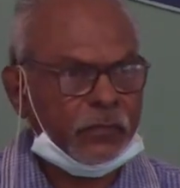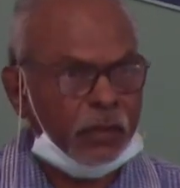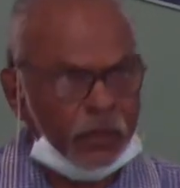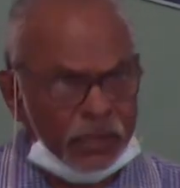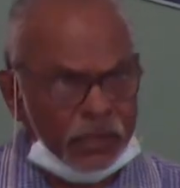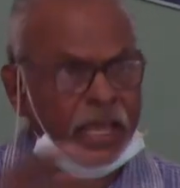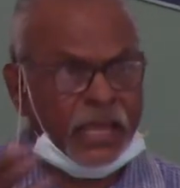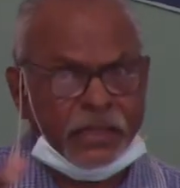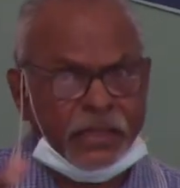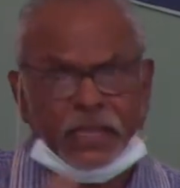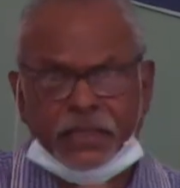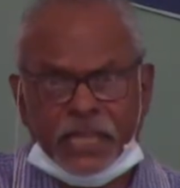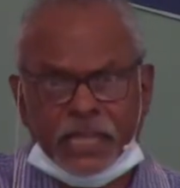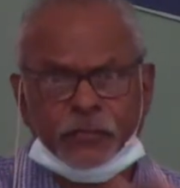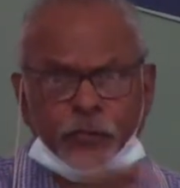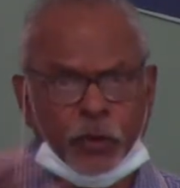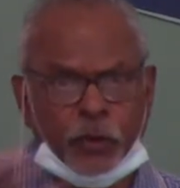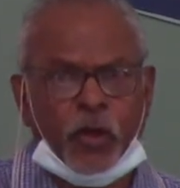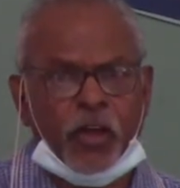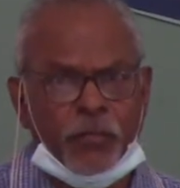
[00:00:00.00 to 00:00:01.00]
And that's
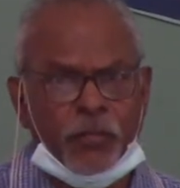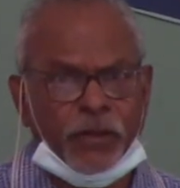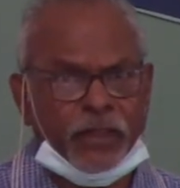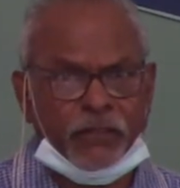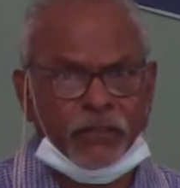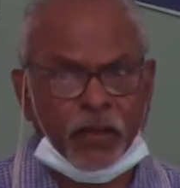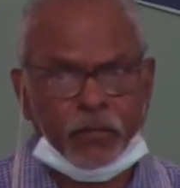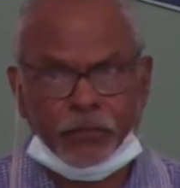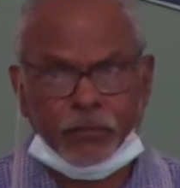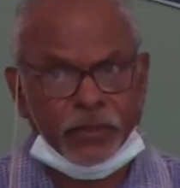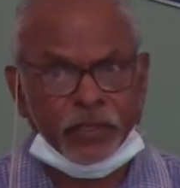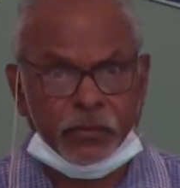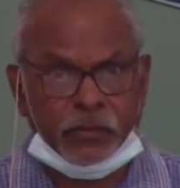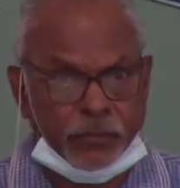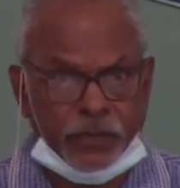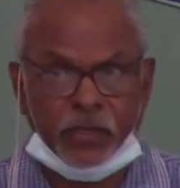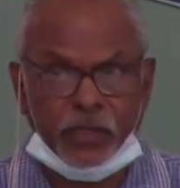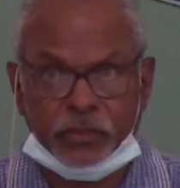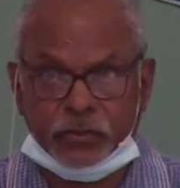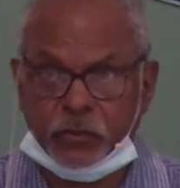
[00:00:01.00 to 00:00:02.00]
what I believe,
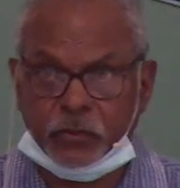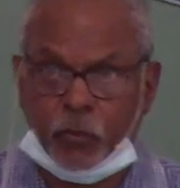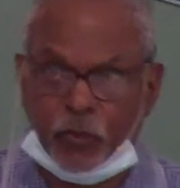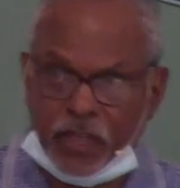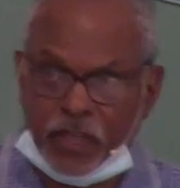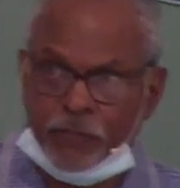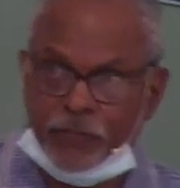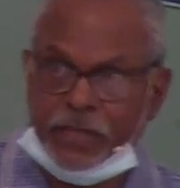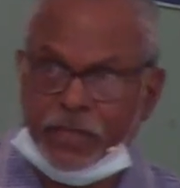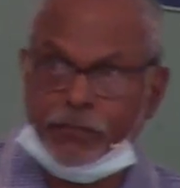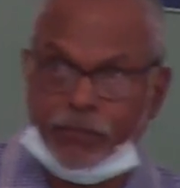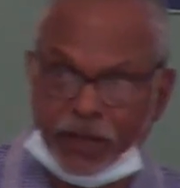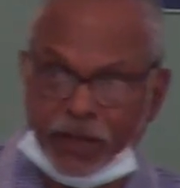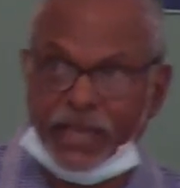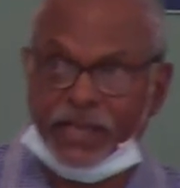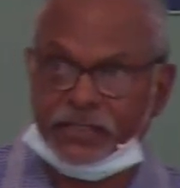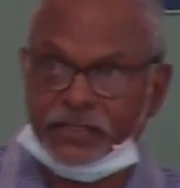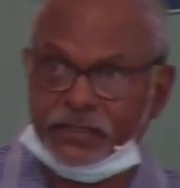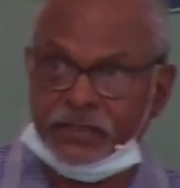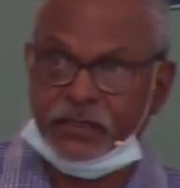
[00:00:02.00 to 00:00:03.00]
because we have been
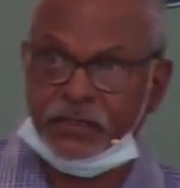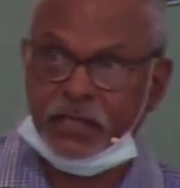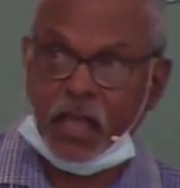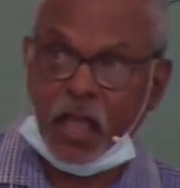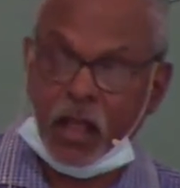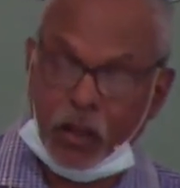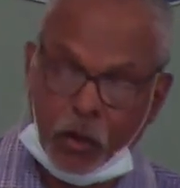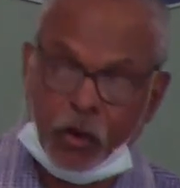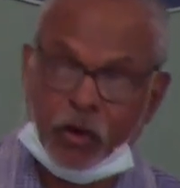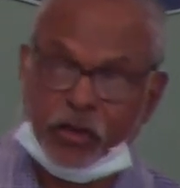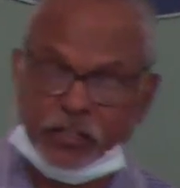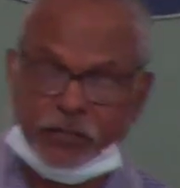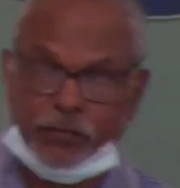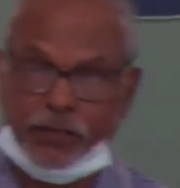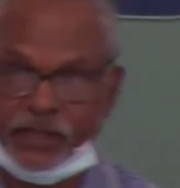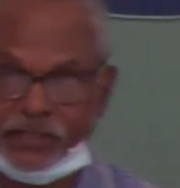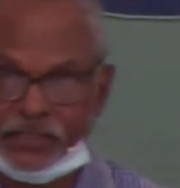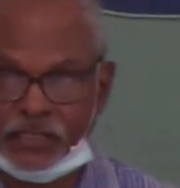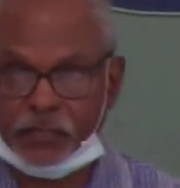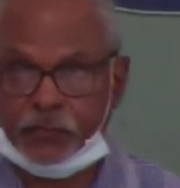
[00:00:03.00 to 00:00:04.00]
blessed. God has
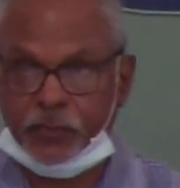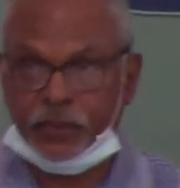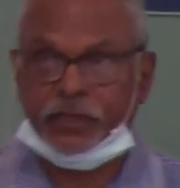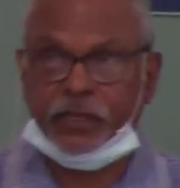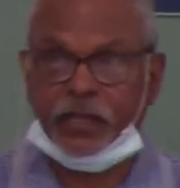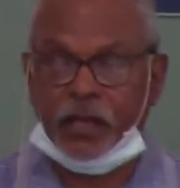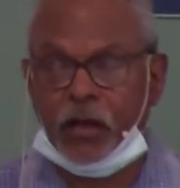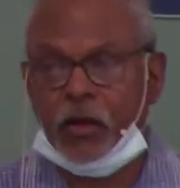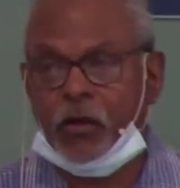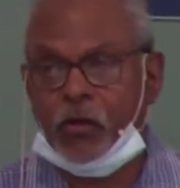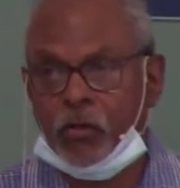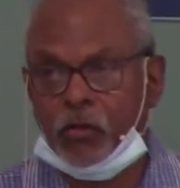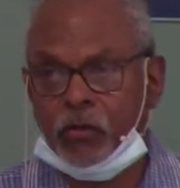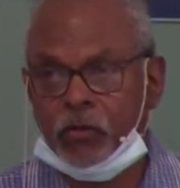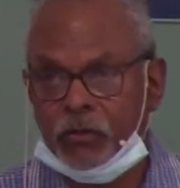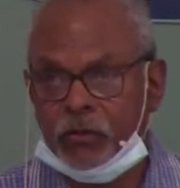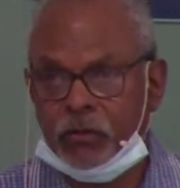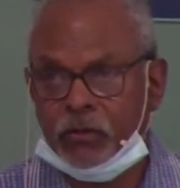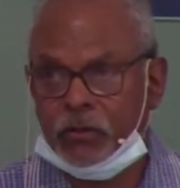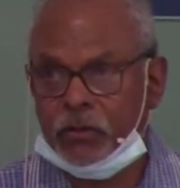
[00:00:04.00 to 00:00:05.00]
blessed us with coal
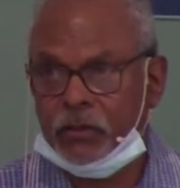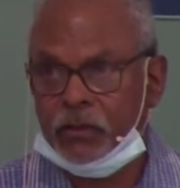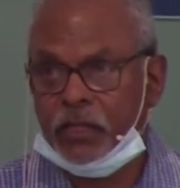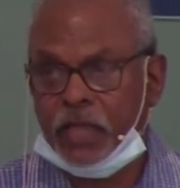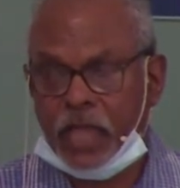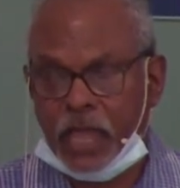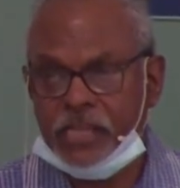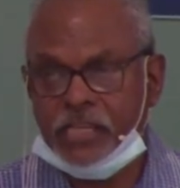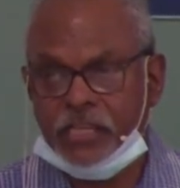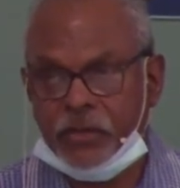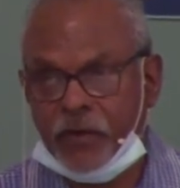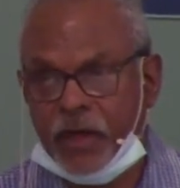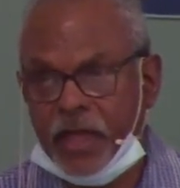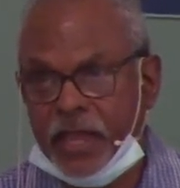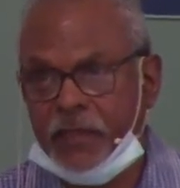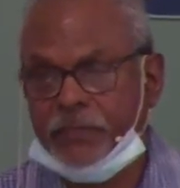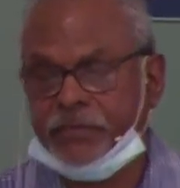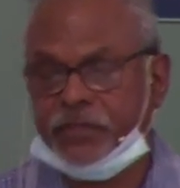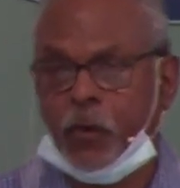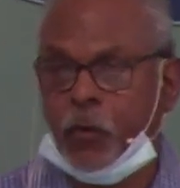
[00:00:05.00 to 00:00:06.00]
and
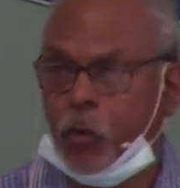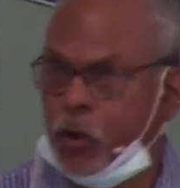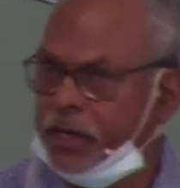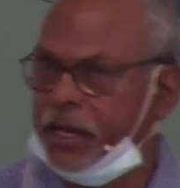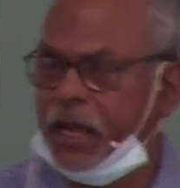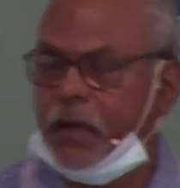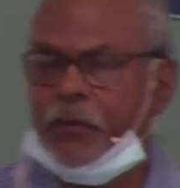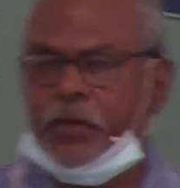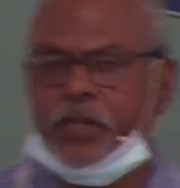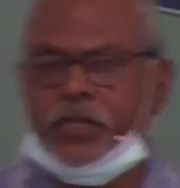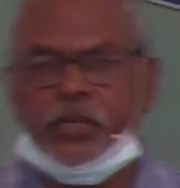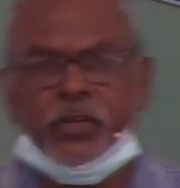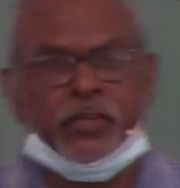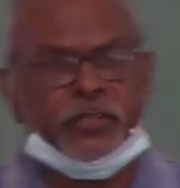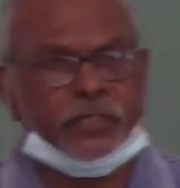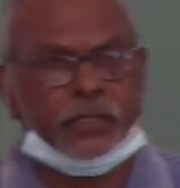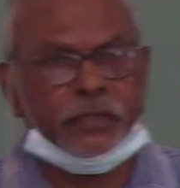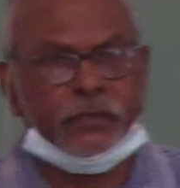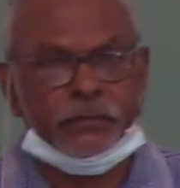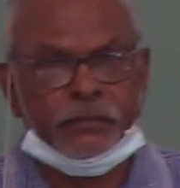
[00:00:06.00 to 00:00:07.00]
uranium, so why don't we use
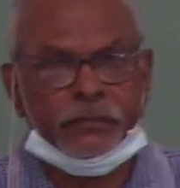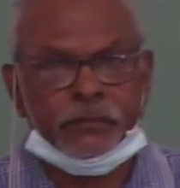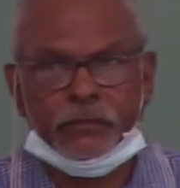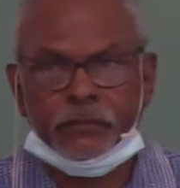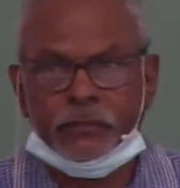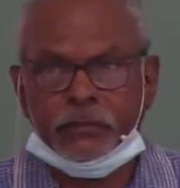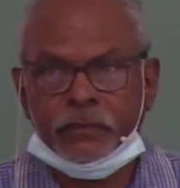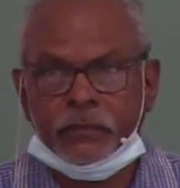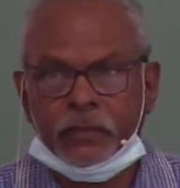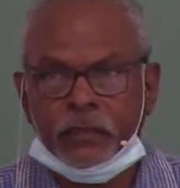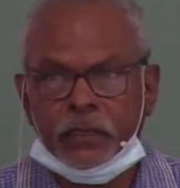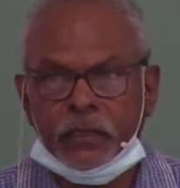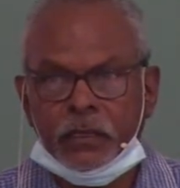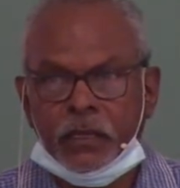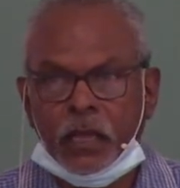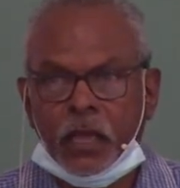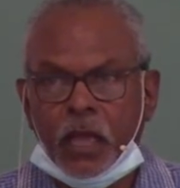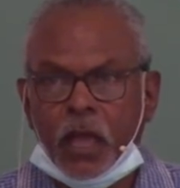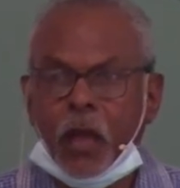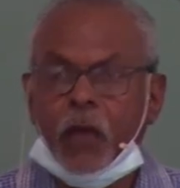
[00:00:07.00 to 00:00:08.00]
it?
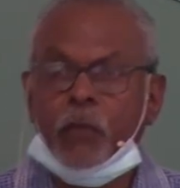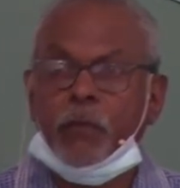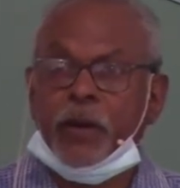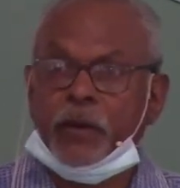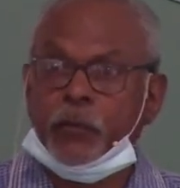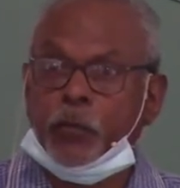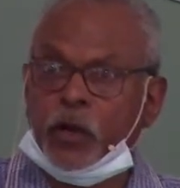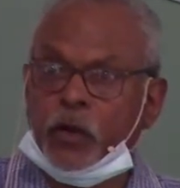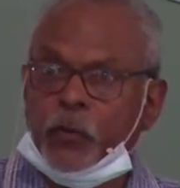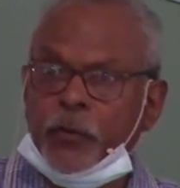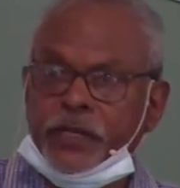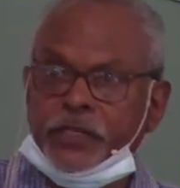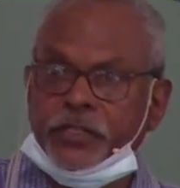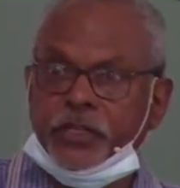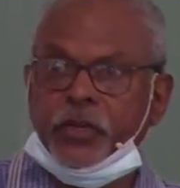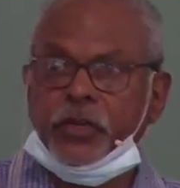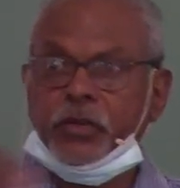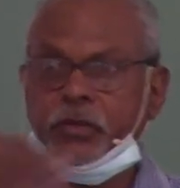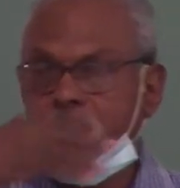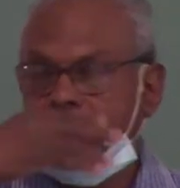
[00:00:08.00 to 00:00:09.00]
But what do? We
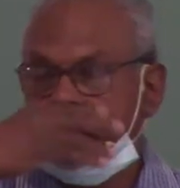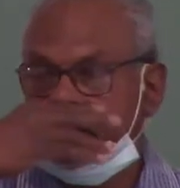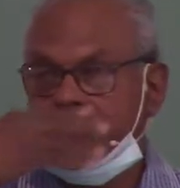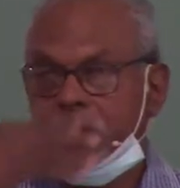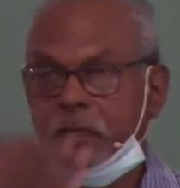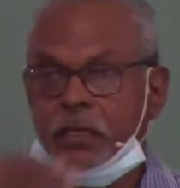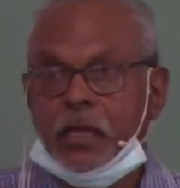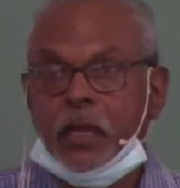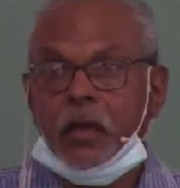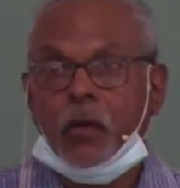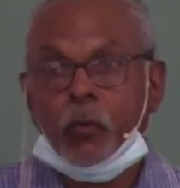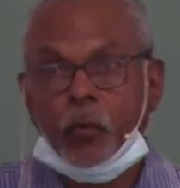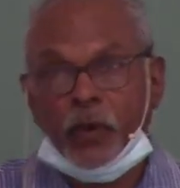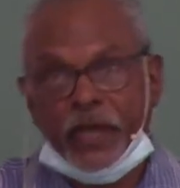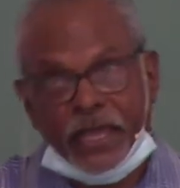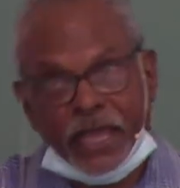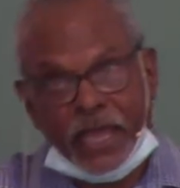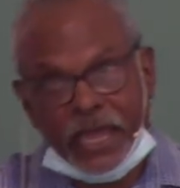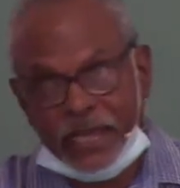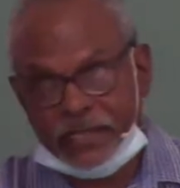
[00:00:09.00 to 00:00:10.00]
there
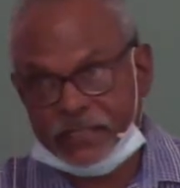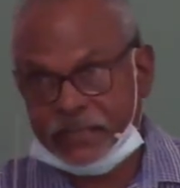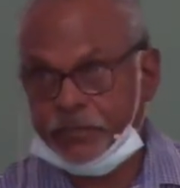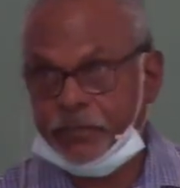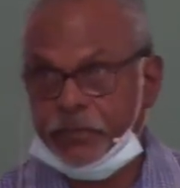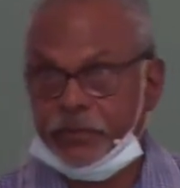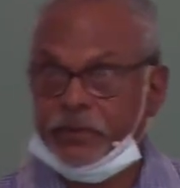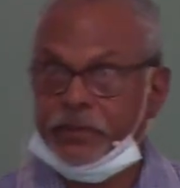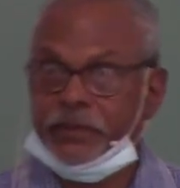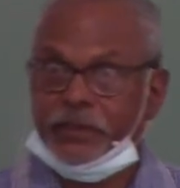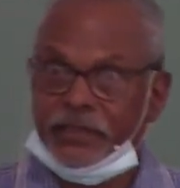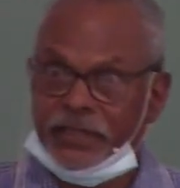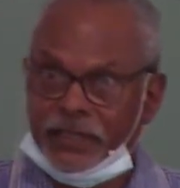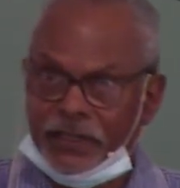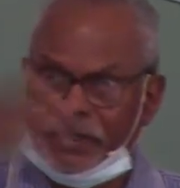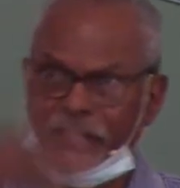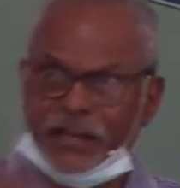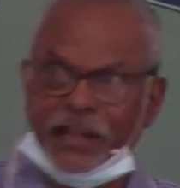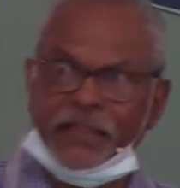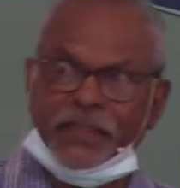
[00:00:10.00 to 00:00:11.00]
used
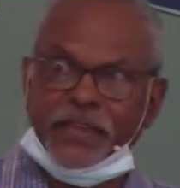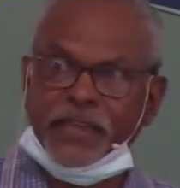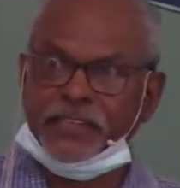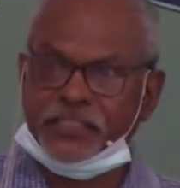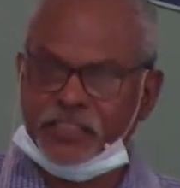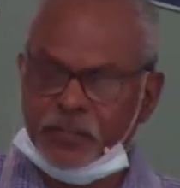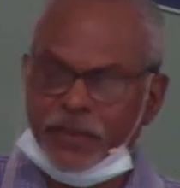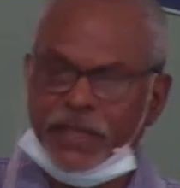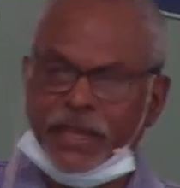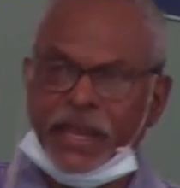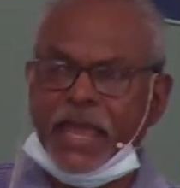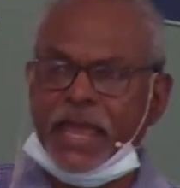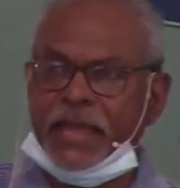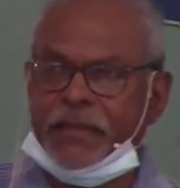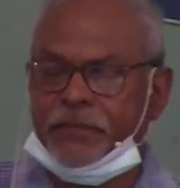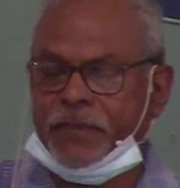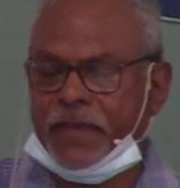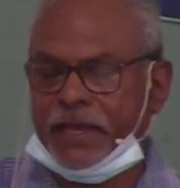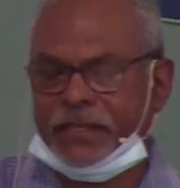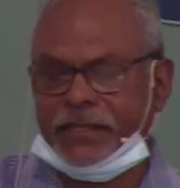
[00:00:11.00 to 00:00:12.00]
to be an ad
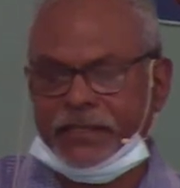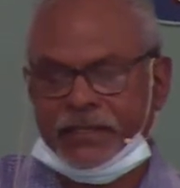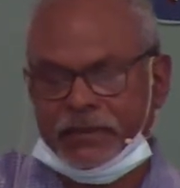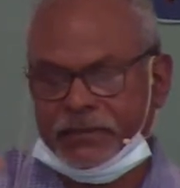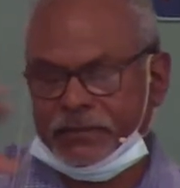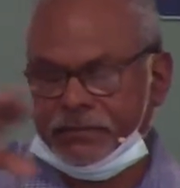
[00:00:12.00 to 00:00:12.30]
back in the,